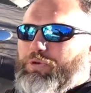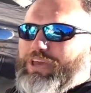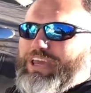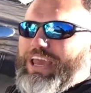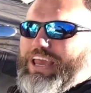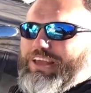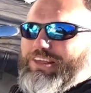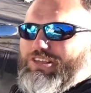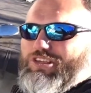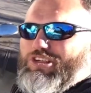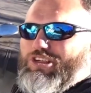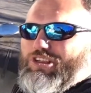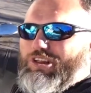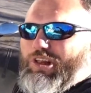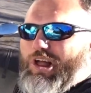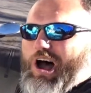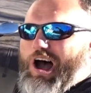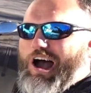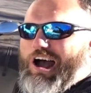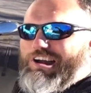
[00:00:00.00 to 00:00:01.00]
we ain't
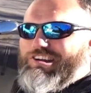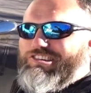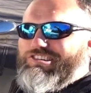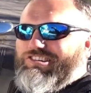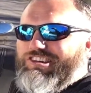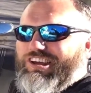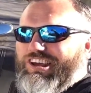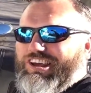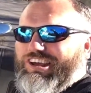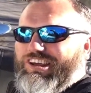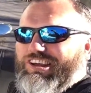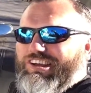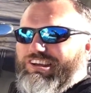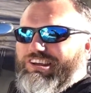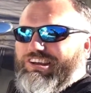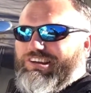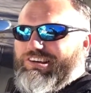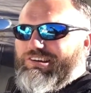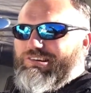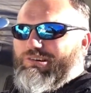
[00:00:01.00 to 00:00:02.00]
sloshed.
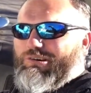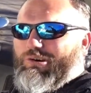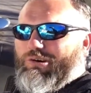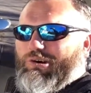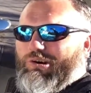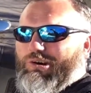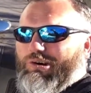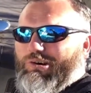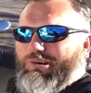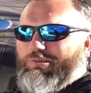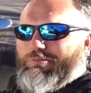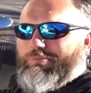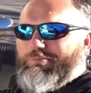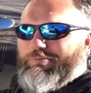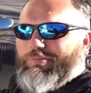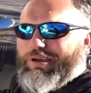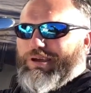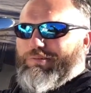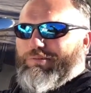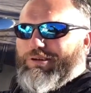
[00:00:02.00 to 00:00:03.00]
Or
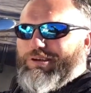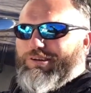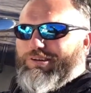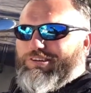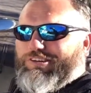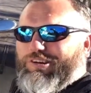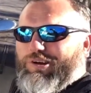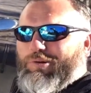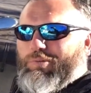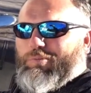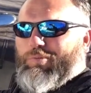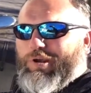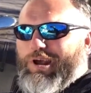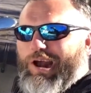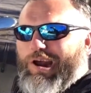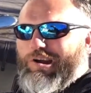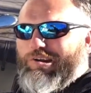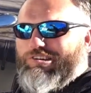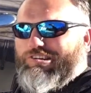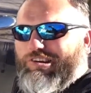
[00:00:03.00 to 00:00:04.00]
maybe here's the hoping we
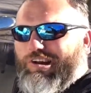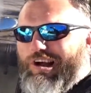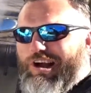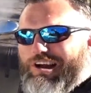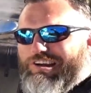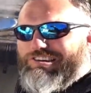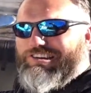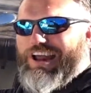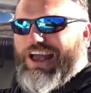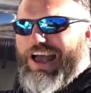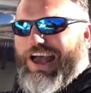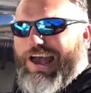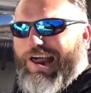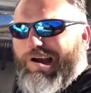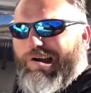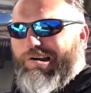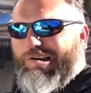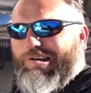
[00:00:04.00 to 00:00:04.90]
are sloshed. I don't